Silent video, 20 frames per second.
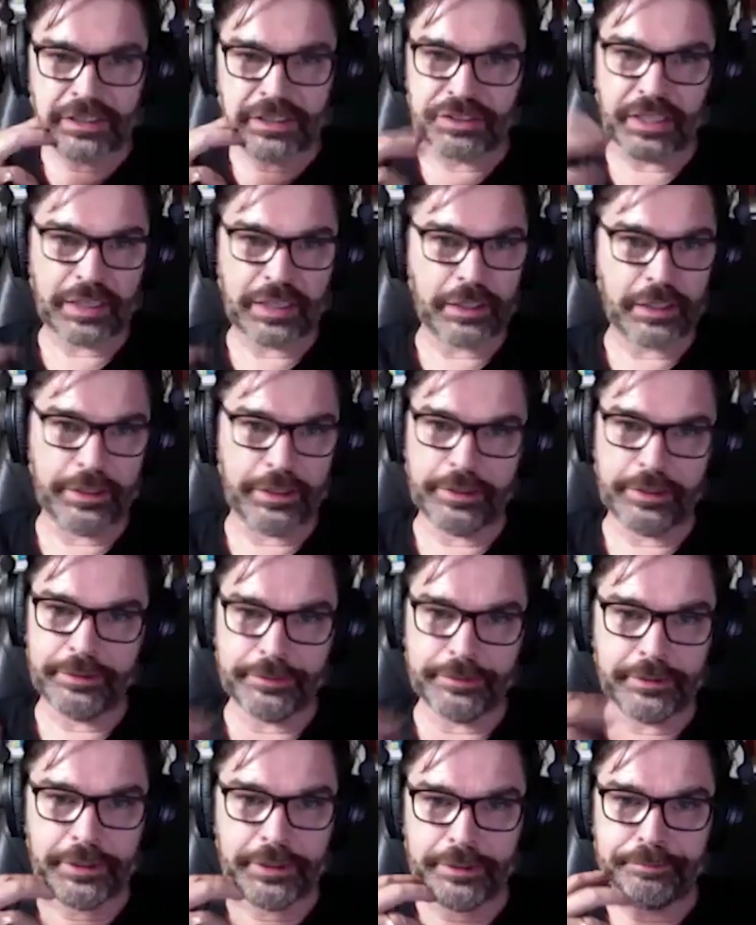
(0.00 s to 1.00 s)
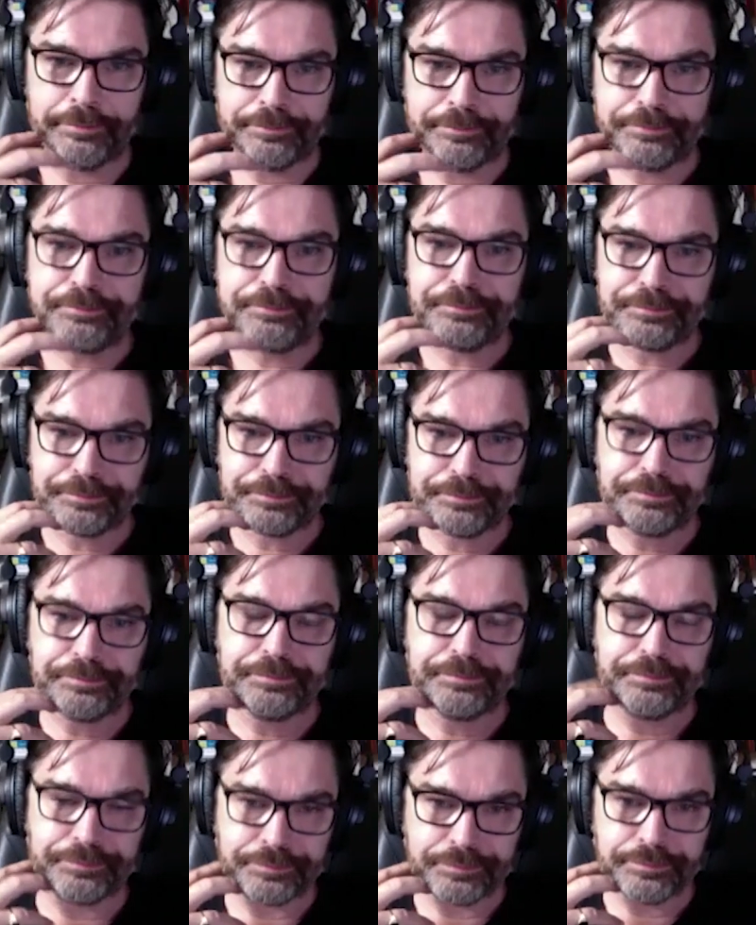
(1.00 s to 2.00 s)
And there we think this has an
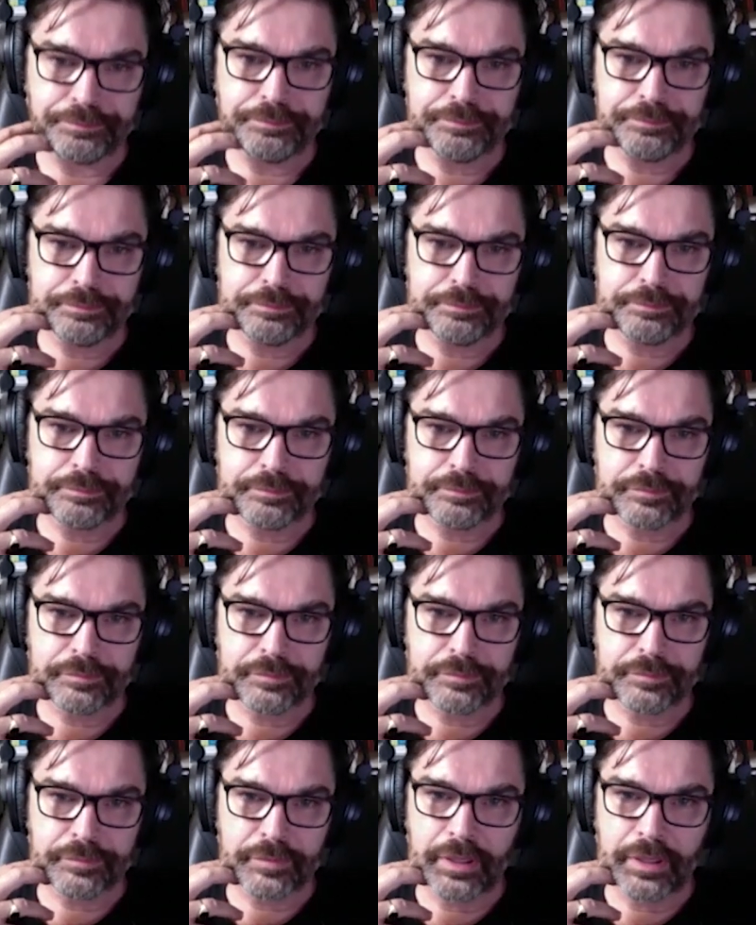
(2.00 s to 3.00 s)
important thing to offer.